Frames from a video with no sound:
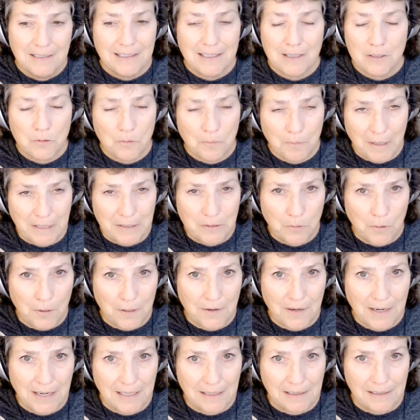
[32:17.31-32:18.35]
Guess what my
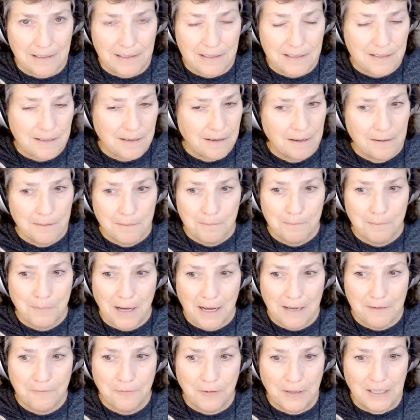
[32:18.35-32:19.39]
Twitter handle is?
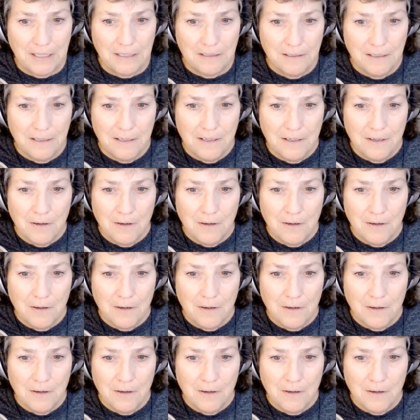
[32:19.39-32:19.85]
Podfeet.